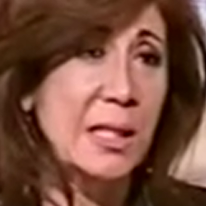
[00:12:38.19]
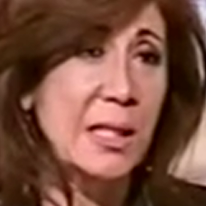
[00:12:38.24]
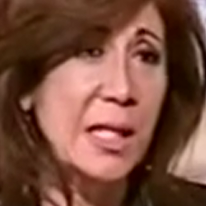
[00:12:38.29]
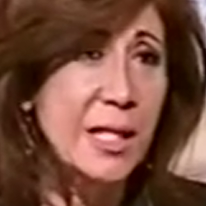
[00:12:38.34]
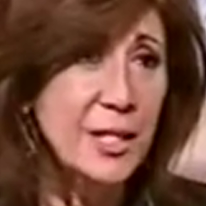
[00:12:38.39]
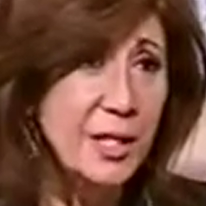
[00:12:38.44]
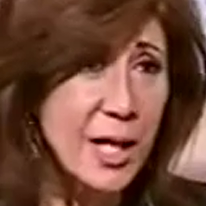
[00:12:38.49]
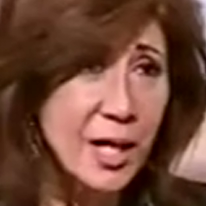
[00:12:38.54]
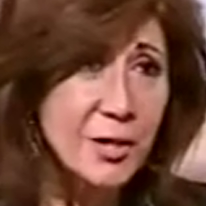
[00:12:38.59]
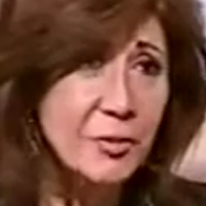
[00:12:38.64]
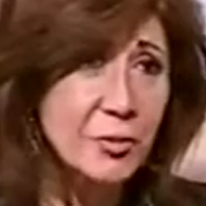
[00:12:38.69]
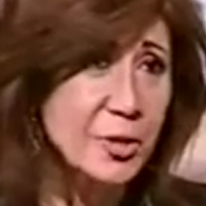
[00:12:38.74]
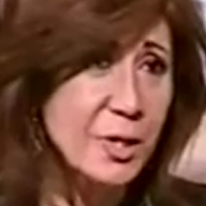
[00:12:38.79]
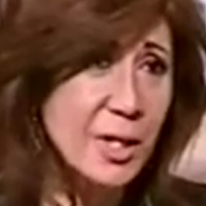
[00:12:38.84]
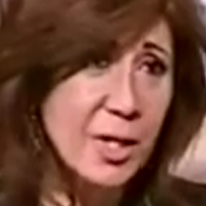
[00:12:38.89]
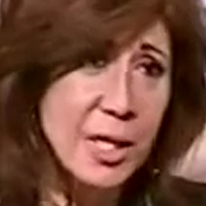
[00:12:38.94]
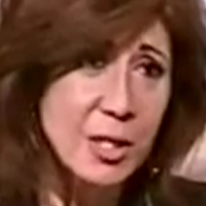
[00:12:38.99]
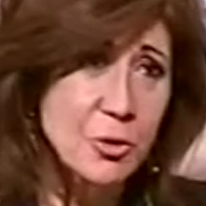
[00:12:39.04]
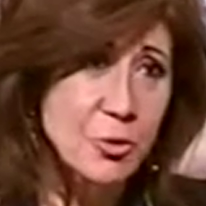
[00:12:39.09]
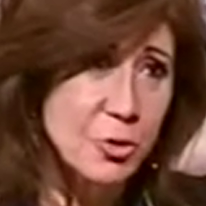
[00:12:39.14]
a, an
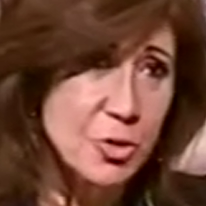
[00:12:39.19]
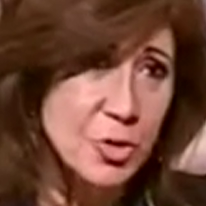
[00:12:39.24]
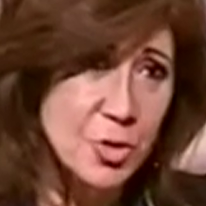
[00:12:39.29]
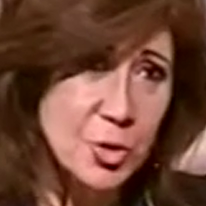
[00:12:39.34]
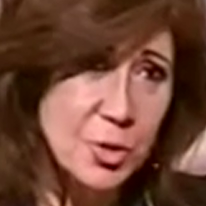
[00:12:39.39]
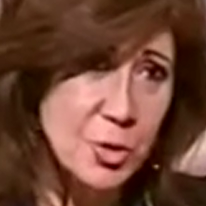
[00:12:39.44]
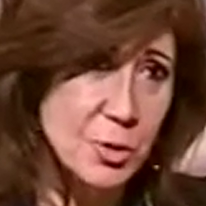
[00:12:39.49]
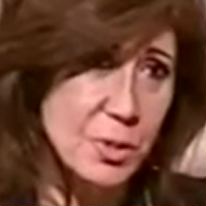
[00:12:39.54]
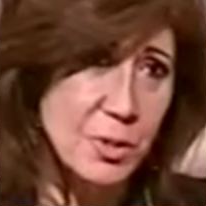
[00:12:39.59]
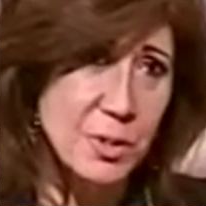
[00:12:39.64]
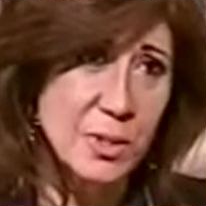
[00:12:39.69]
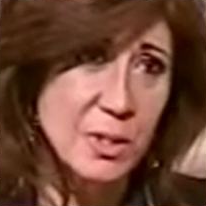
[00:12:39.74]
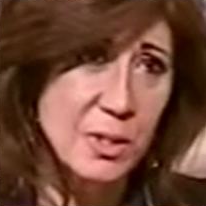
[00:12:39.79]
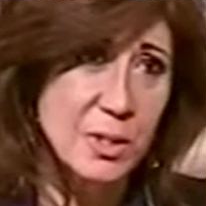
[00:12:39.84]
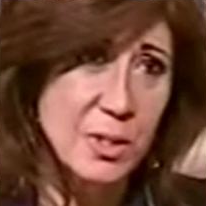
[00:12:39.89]
undergraduate student.